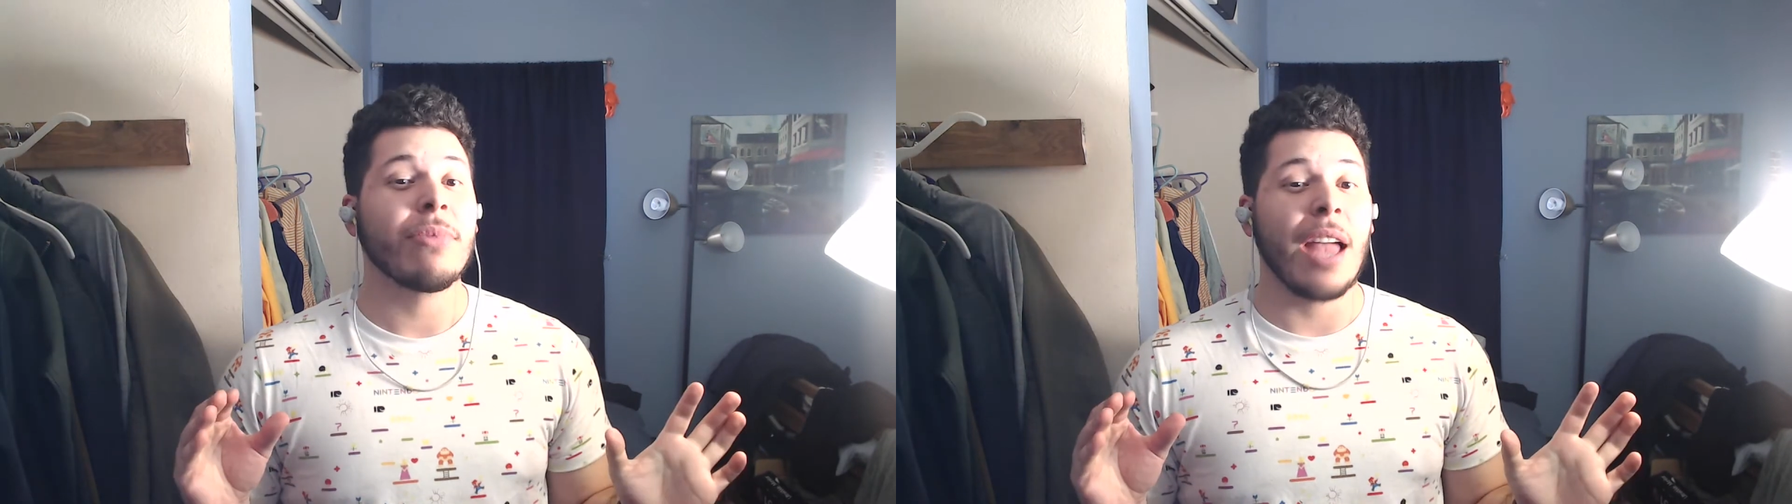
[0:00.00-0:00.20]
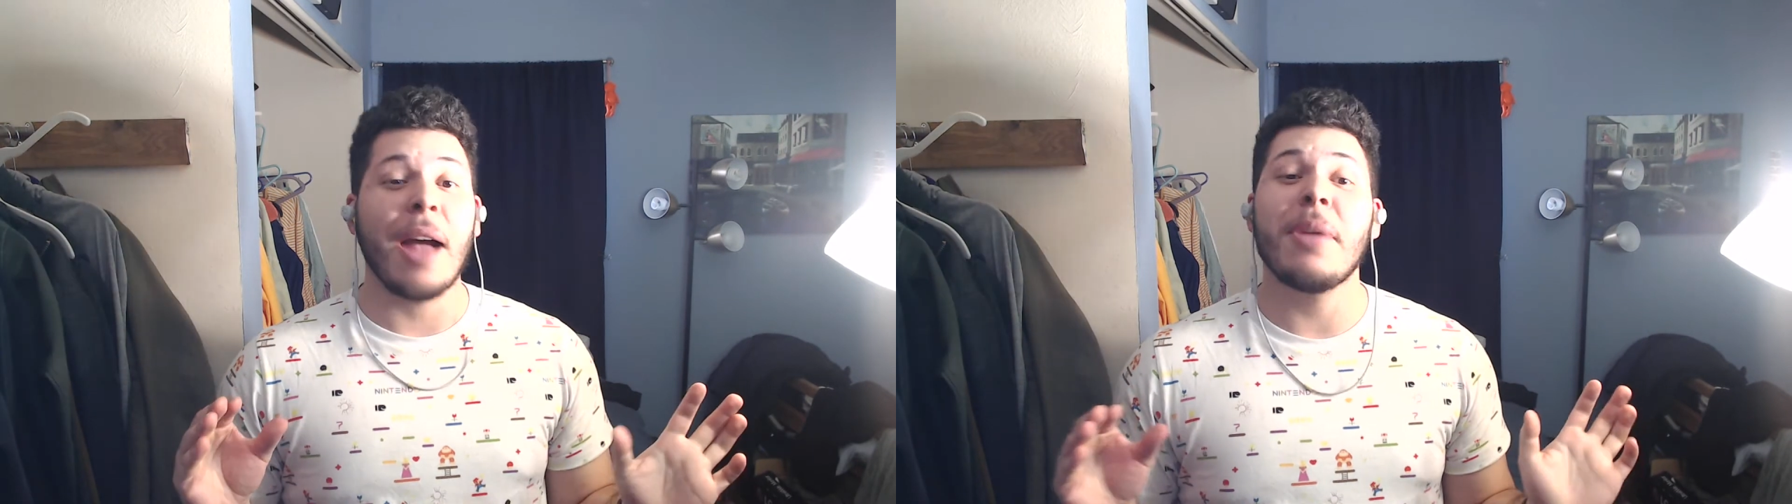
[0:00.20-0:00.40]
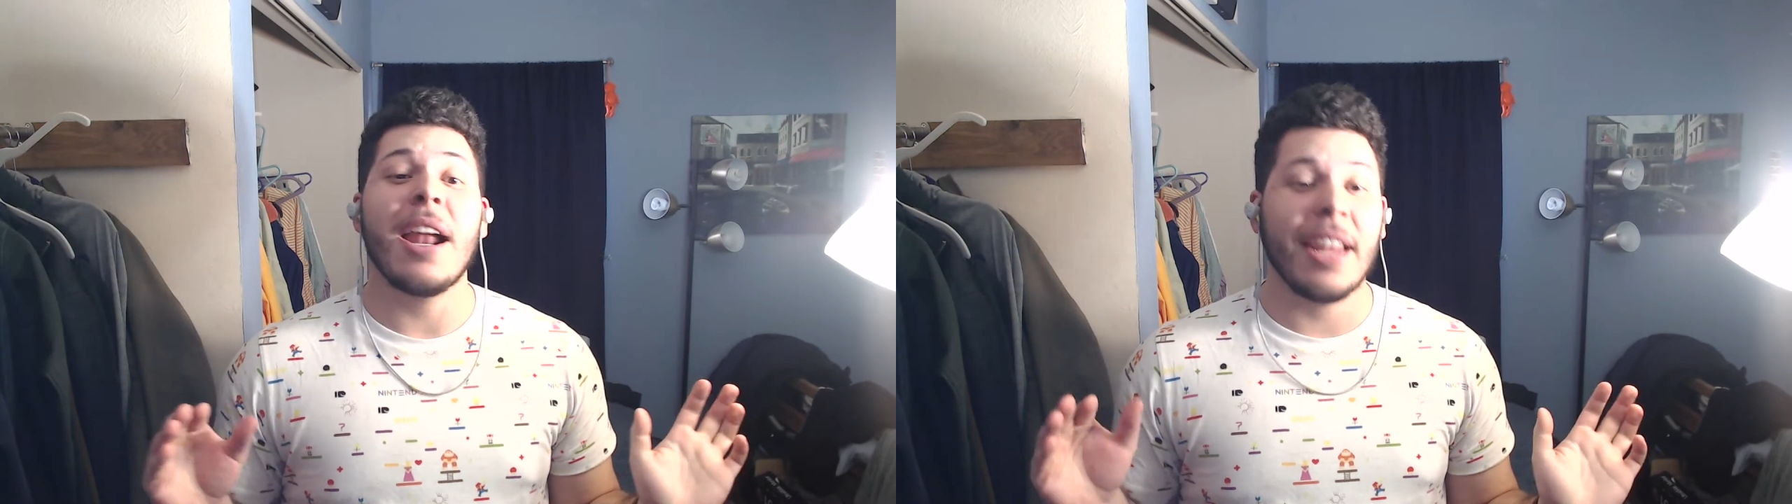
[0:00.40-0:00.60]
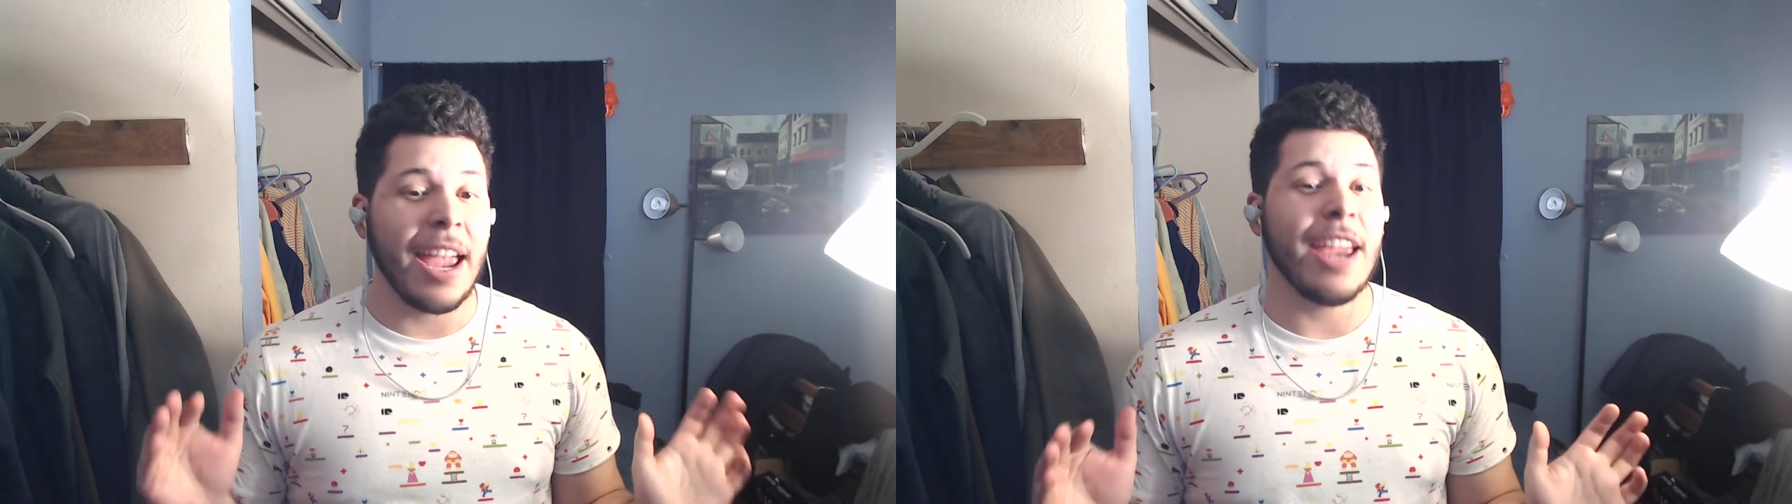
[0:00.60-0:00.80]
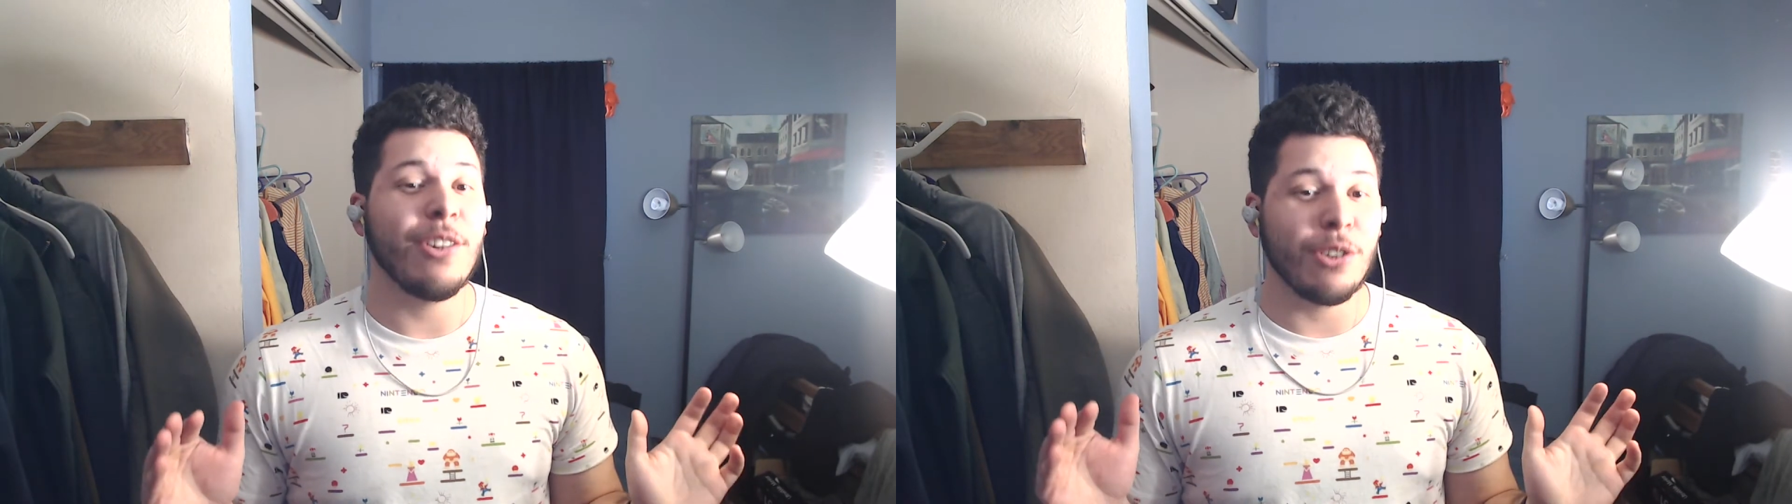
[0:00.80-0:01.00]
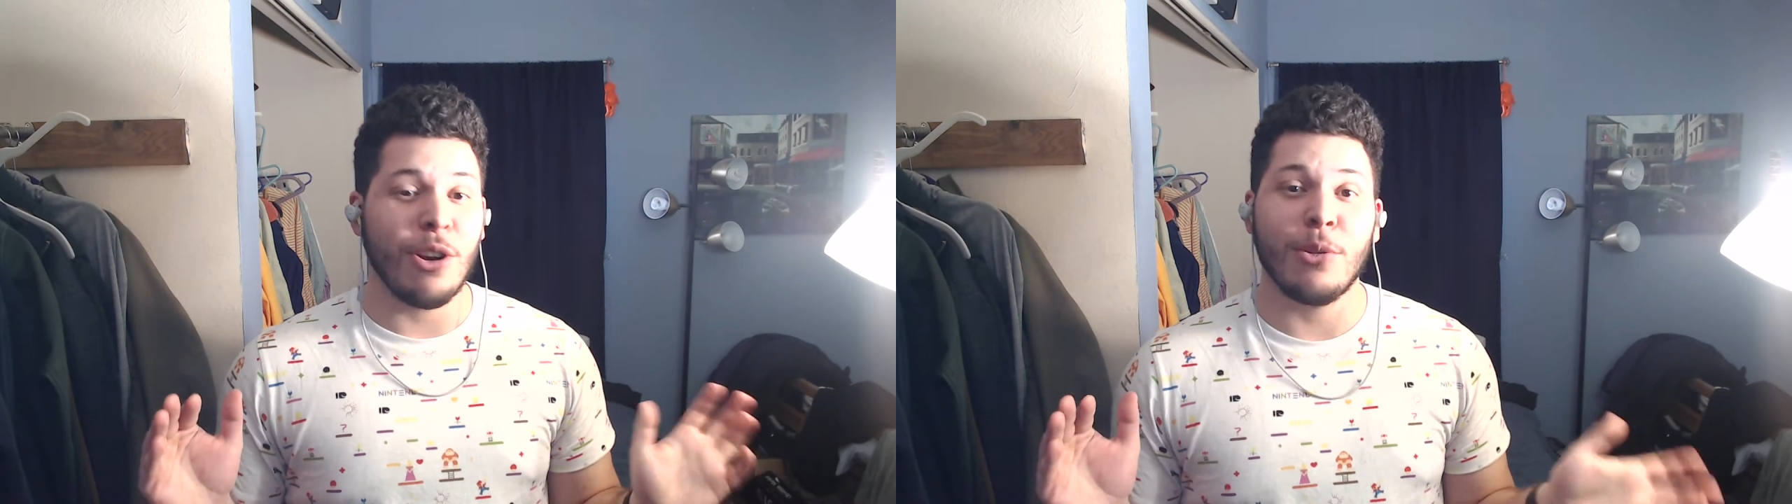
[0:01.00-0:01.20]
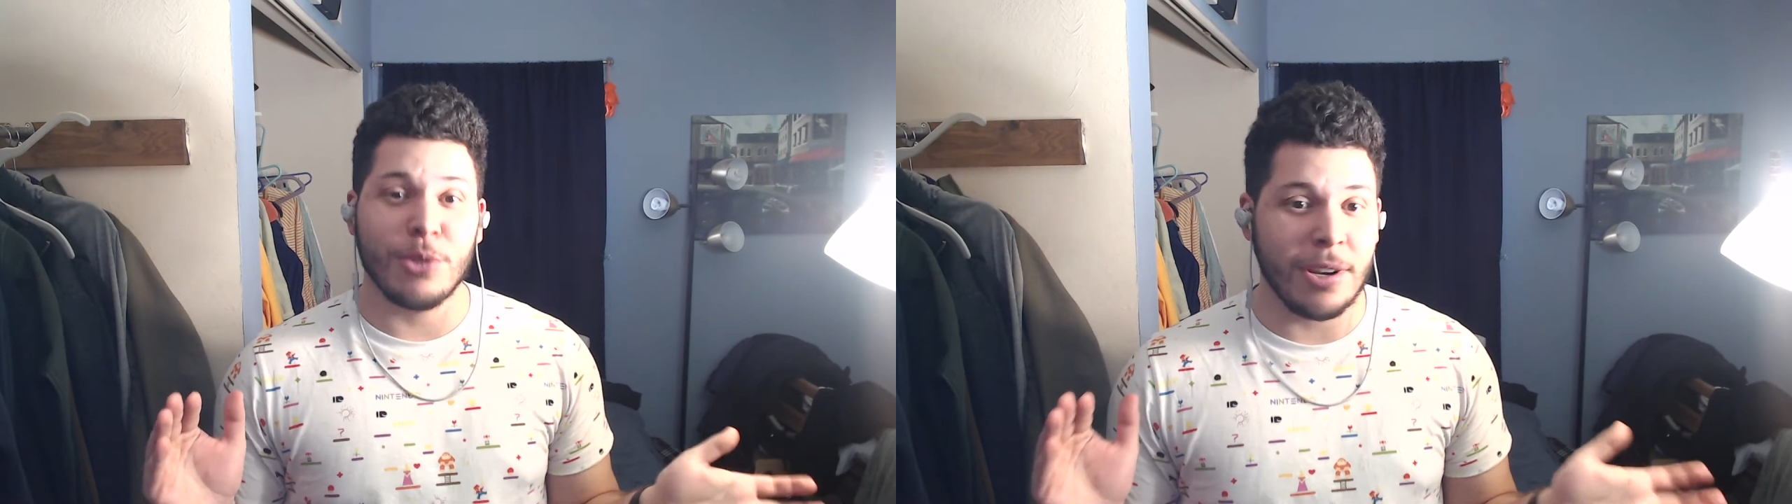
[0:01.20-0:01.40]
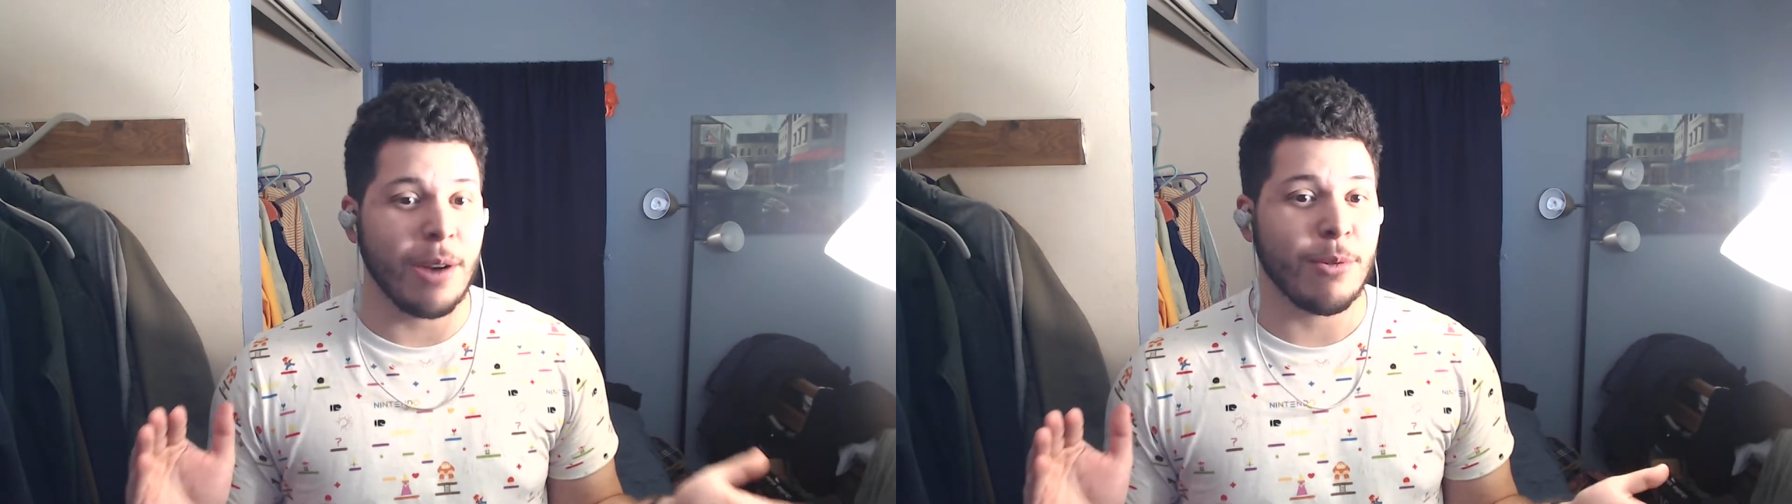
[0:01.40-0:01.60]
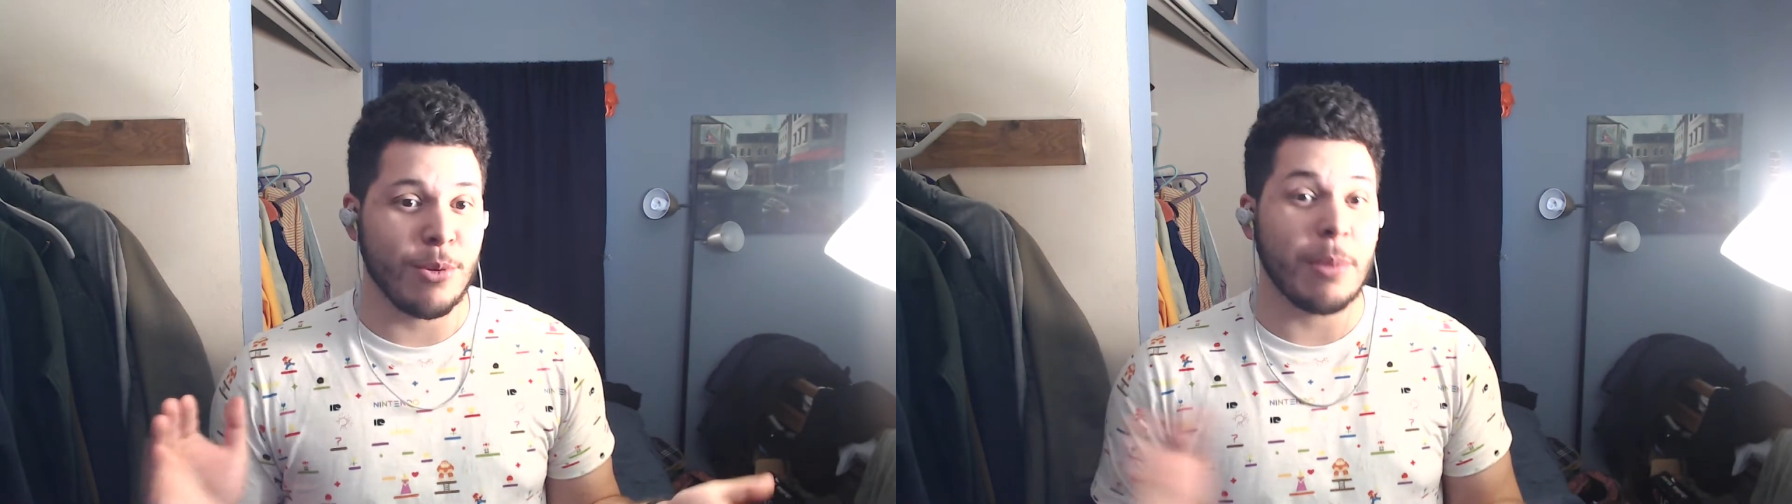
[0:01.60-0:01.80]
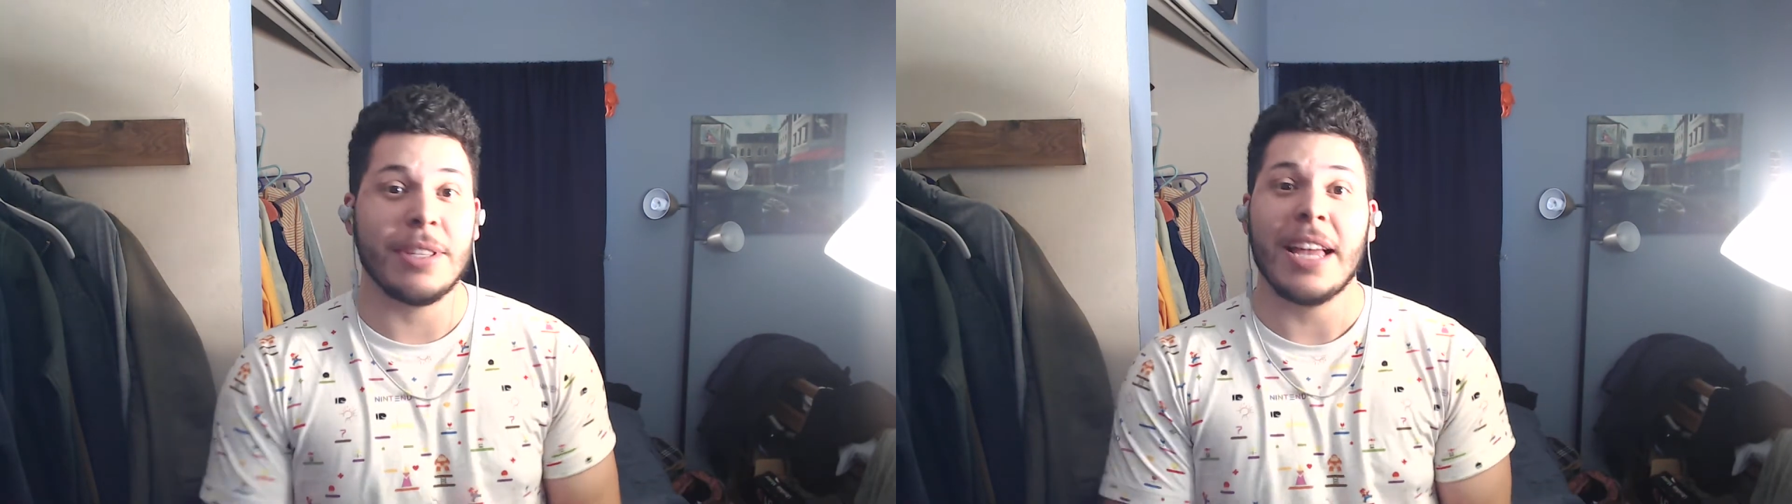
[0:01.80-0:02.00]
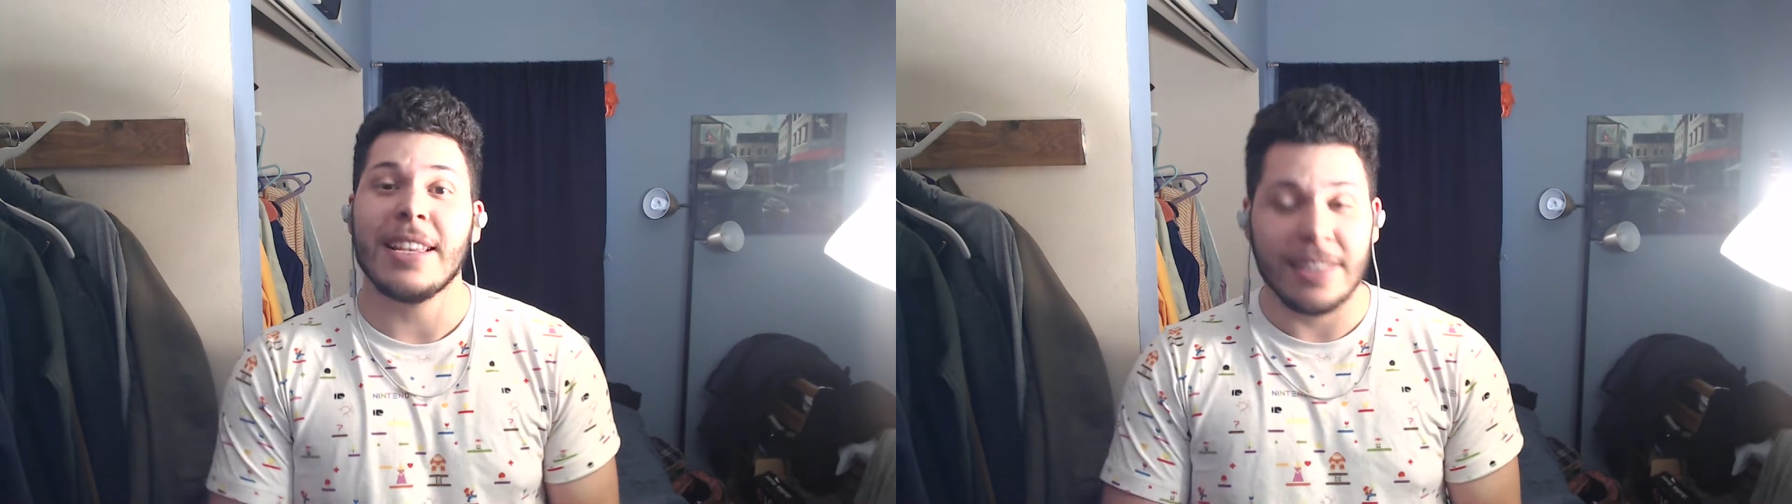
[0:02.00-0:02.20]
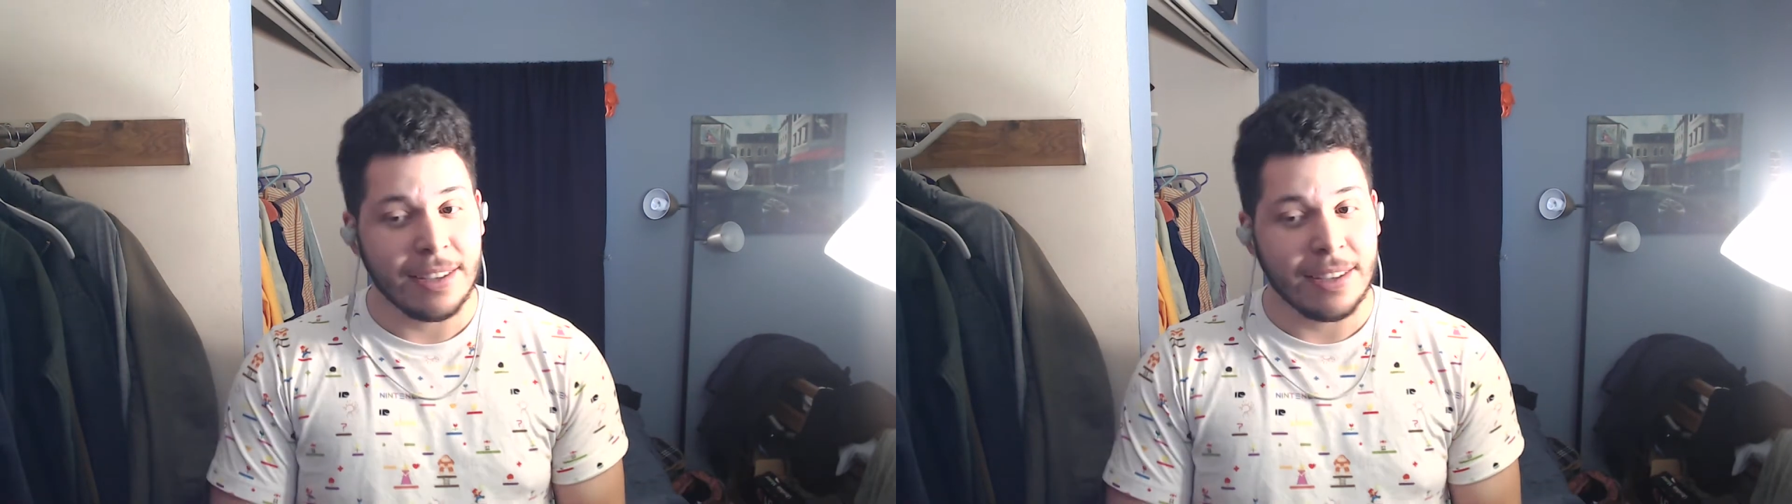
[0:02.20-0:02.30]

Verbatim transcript: I'm not a hater on Star Wars Rebels. That